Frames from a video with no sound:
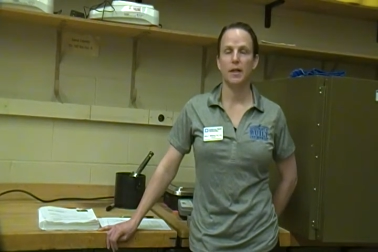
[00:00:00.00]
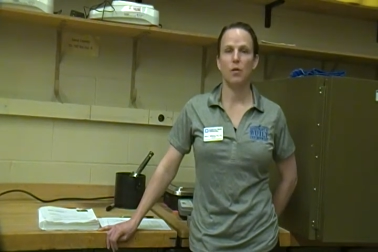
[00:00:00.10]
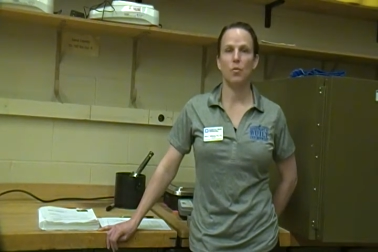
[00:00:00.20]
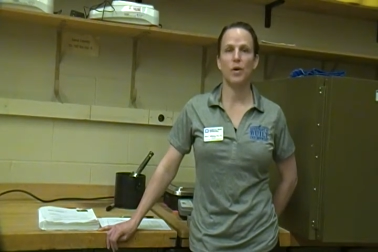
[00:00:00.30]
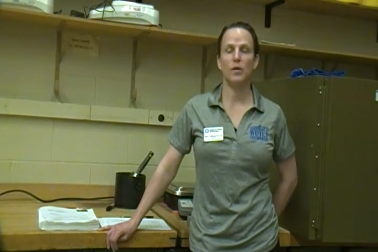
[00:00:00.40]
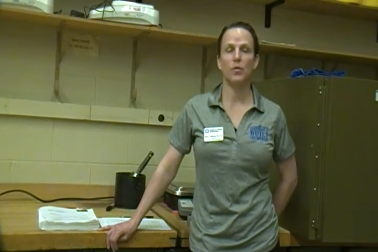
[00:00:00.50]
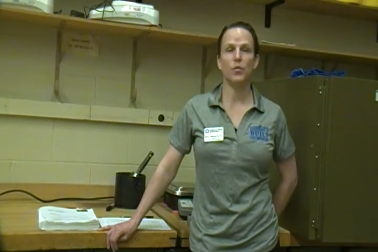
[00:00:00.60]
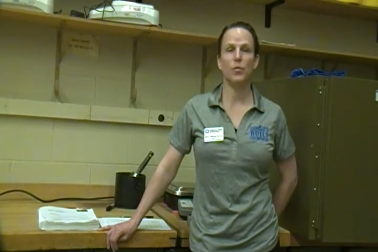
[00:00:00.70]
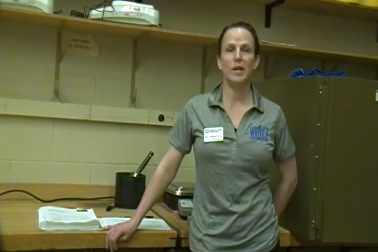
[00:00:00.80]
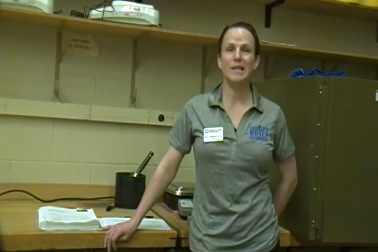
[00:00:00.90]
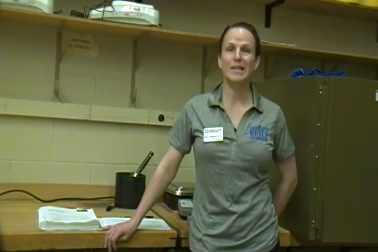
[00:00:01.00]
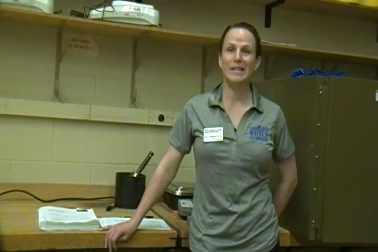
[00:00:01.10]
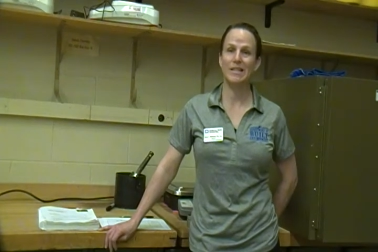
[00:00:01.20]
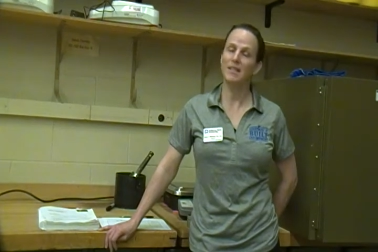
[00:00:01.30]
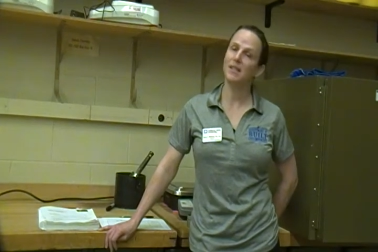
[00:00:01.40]
Now, when
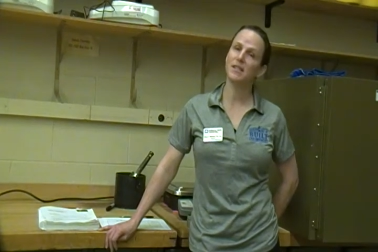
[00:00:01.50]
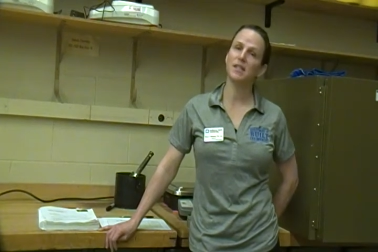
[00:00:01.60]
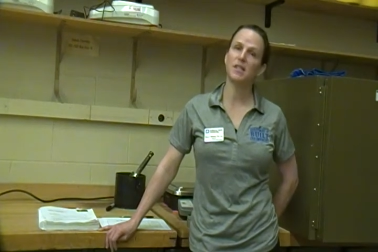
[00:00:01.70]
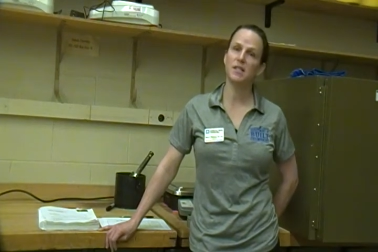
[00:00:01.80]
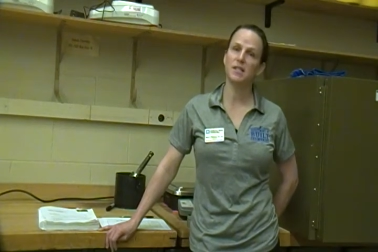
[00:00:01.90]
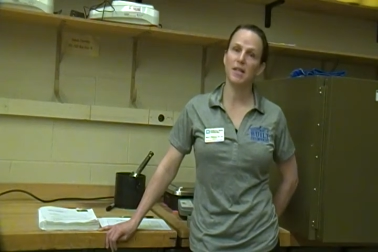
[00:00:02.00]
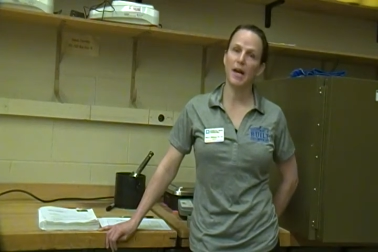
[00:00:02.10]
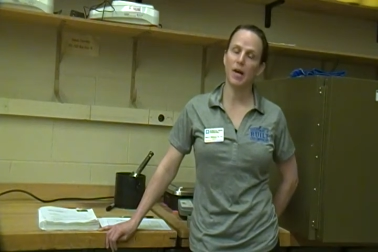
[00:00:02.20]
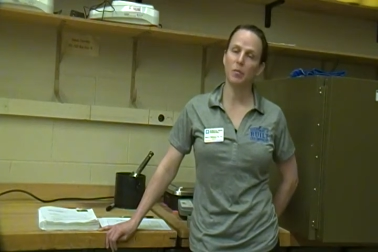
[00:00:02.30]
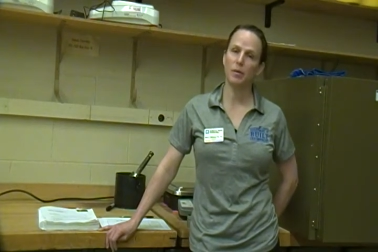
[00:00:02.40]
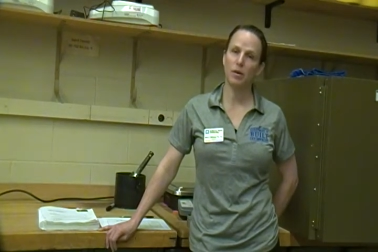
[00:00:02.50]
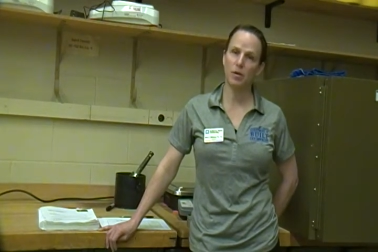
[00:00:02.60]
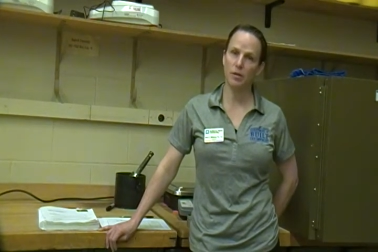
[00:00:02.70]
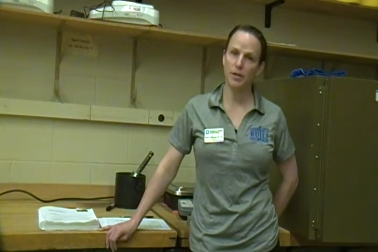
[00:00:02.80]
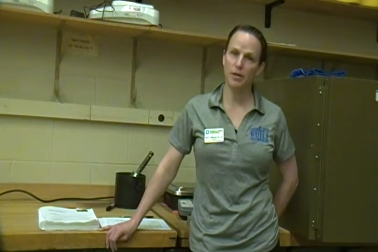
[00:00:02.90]
we conducted this lab
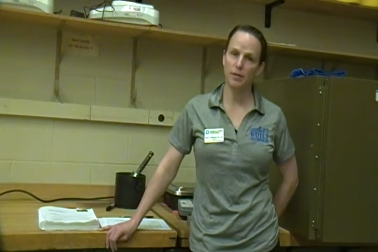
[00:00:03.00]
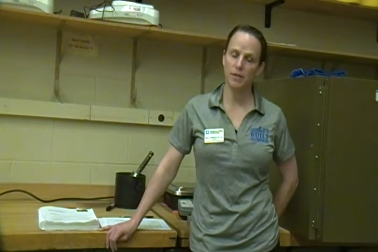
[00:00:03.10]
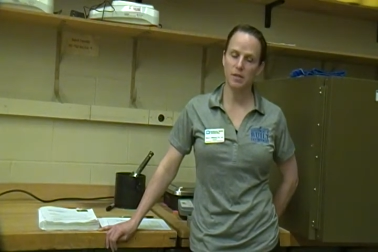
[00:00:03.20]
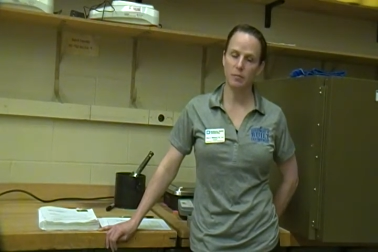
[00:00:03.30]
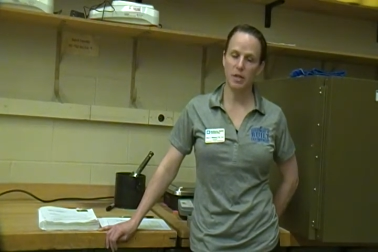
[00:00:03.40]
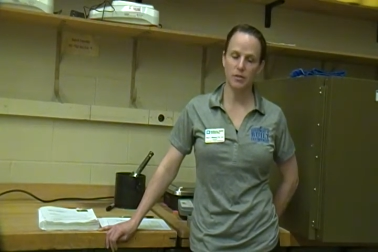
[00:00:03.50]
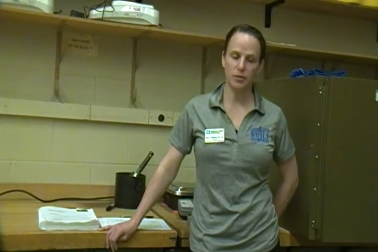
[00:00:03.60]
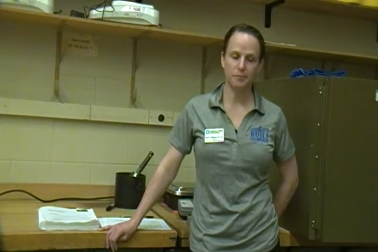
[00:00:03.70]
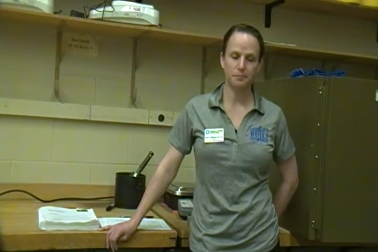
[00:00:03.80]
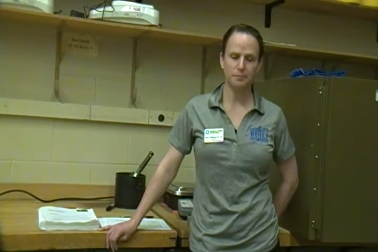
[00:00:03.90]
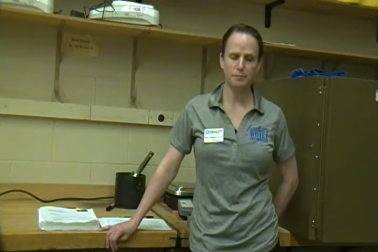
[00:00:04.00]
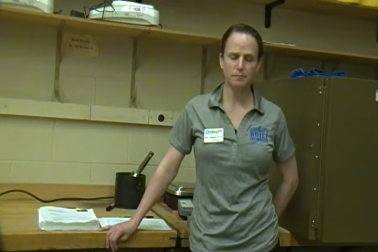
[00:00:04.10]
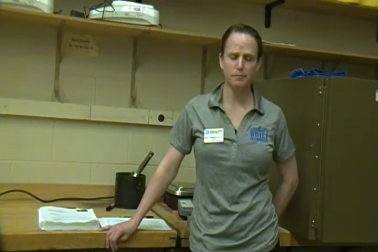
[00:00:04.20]
earlier in the semester,